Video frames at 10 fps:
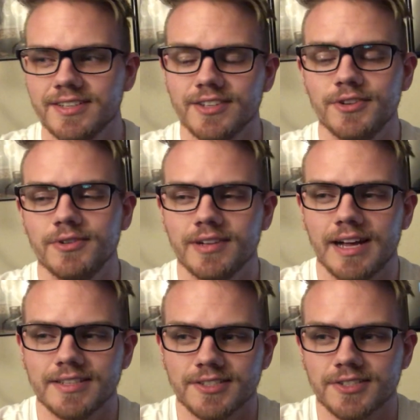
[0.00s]
the new
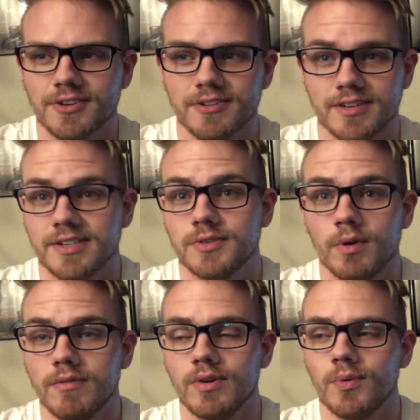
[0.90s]
classes started at
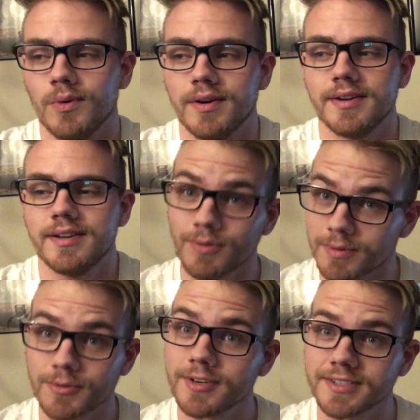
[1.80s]
12:01.
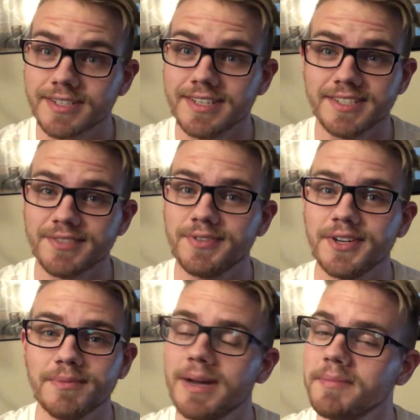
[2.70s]
What I'm trying to say is this
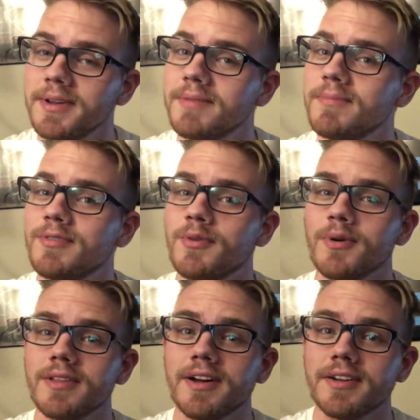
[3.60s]
video might be up
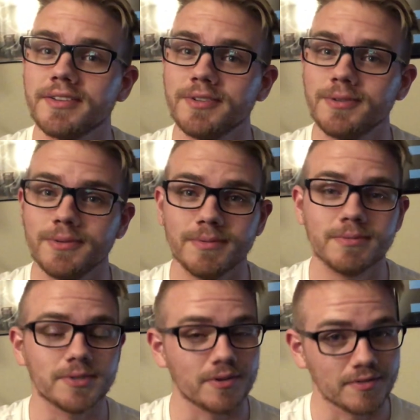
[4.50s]
before a lot of you
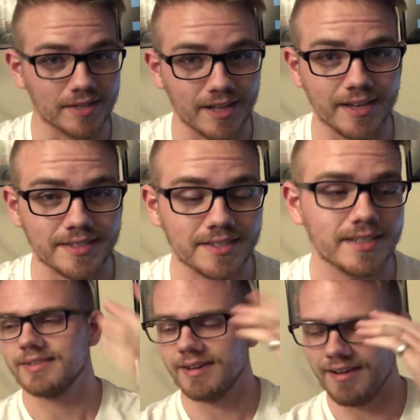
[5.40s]
start the class.
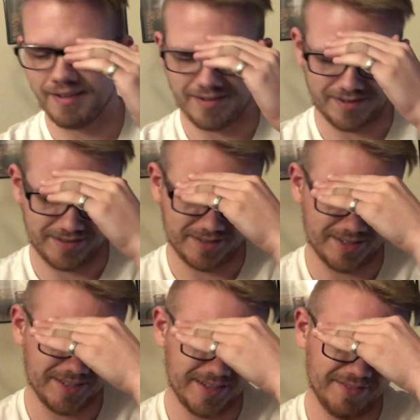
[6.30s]

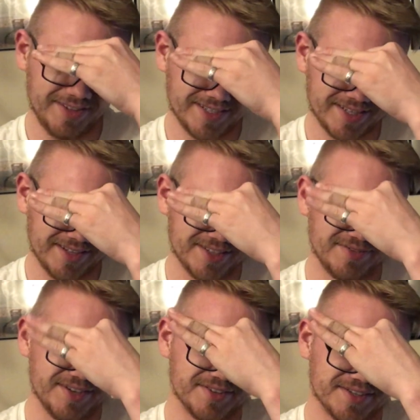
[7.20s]
If this is how
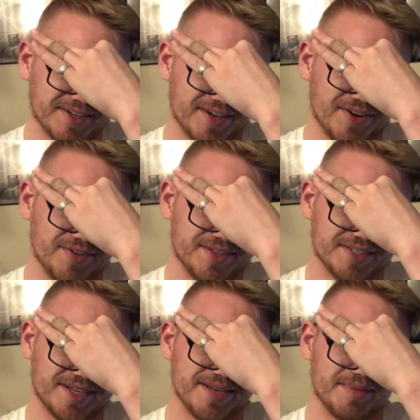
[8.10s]
this video is gonna go,
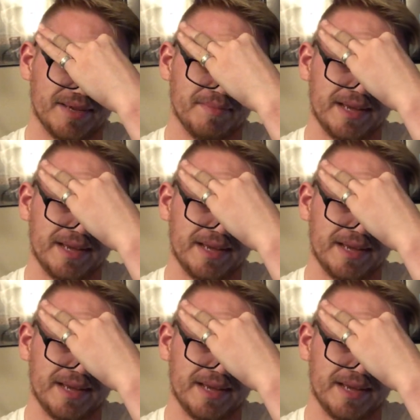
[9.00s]
it's gonna be a